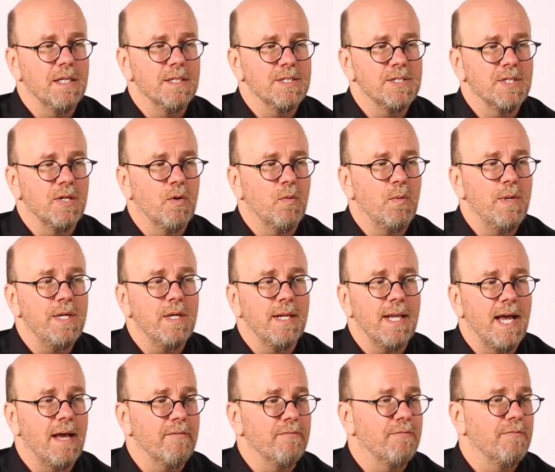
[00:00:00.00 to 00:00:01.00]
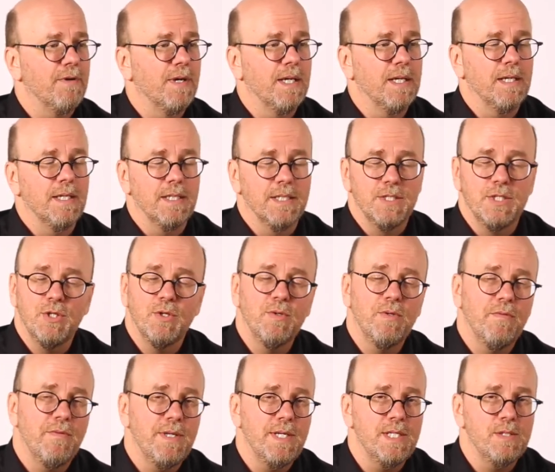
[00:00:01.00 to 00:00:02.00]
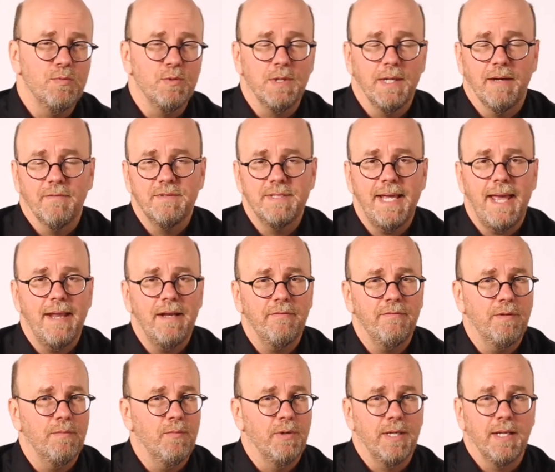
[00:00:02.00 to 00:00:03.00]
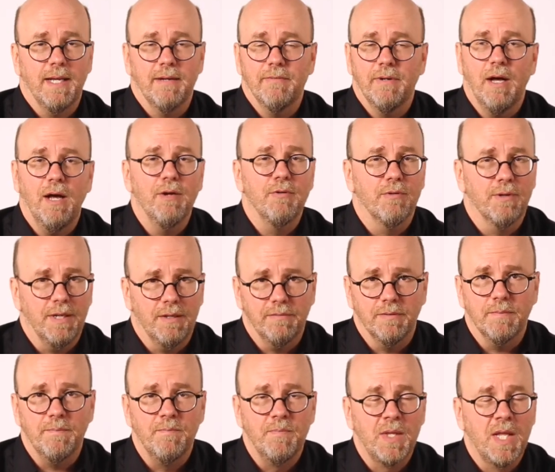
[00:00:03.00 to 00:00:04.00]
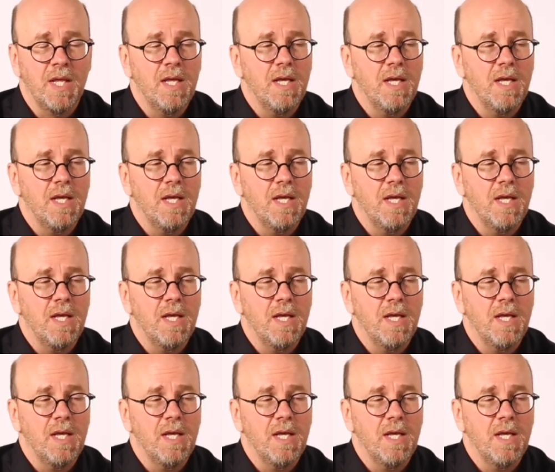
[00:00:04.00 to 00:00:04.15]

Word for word: So we could have 2 of these, we could have 10 of them, we could have 100 of them,